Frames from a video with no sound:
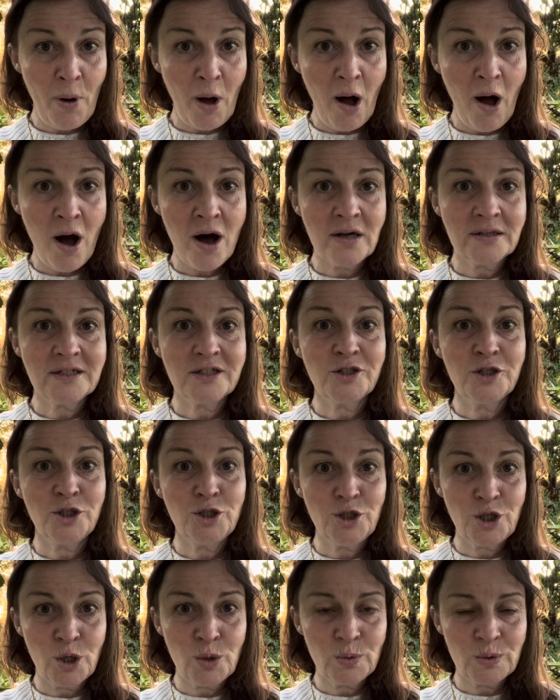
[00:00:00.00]
past
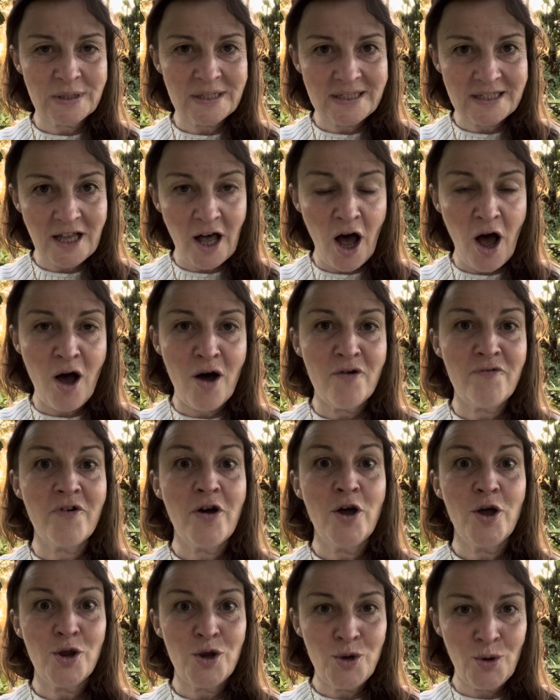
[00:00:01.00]
that don't serve
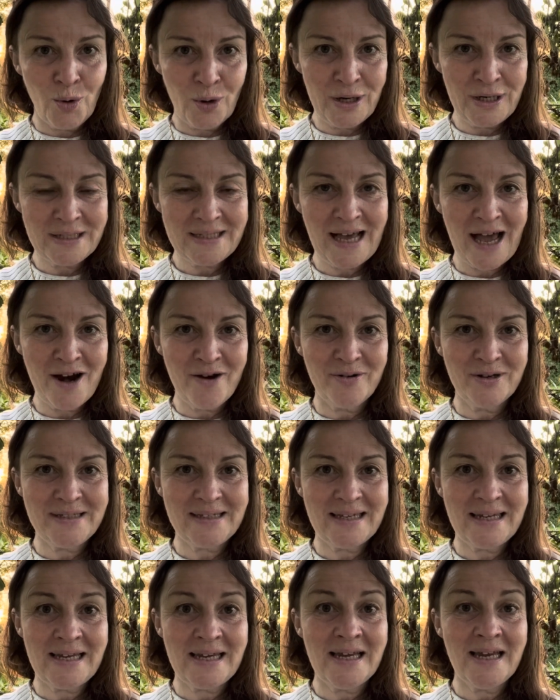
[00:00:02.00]
your
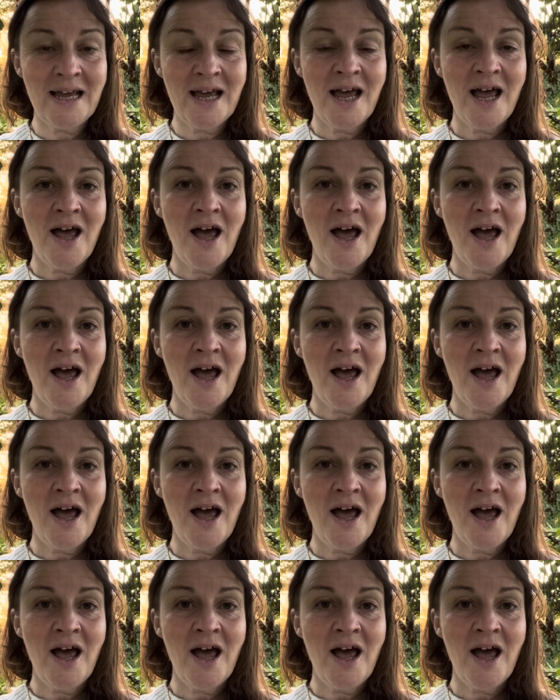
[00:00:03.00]
integrity,